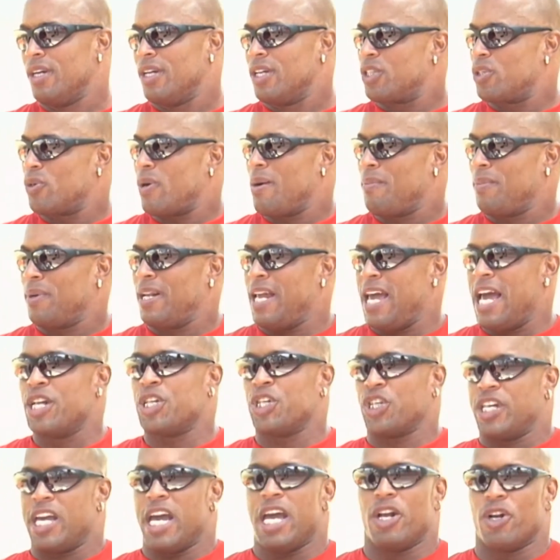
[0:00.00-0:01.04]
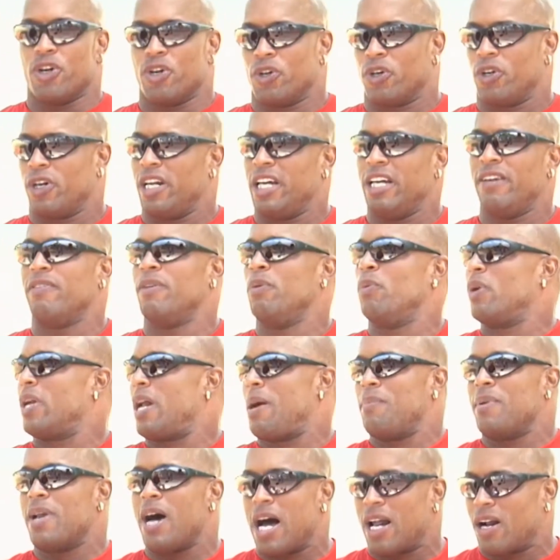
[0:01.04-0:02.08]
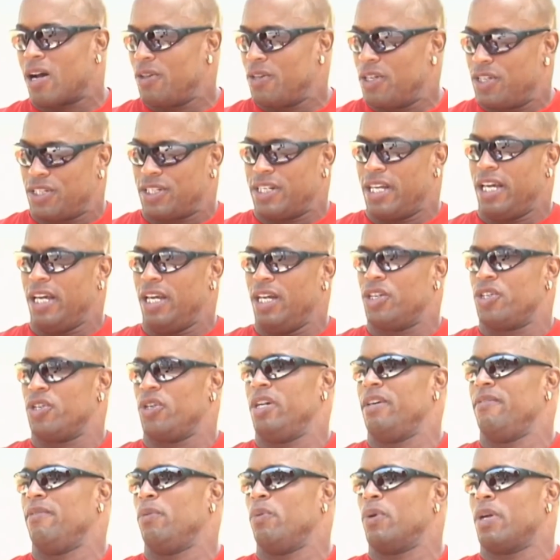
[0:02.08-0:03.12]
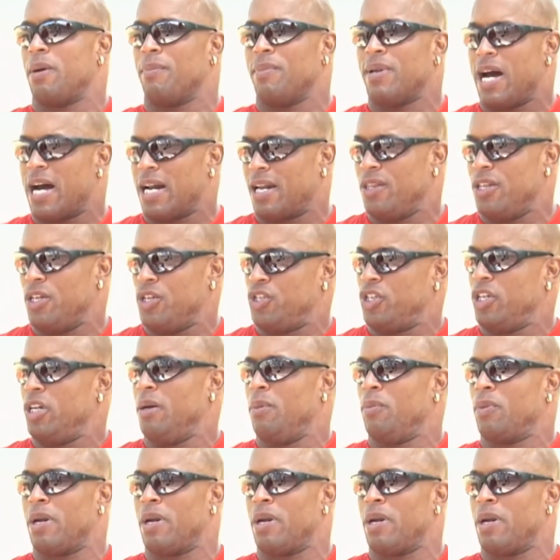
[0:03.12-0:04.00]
So I'm an educator even when I'm not on the stage or even when I'm not in the gym.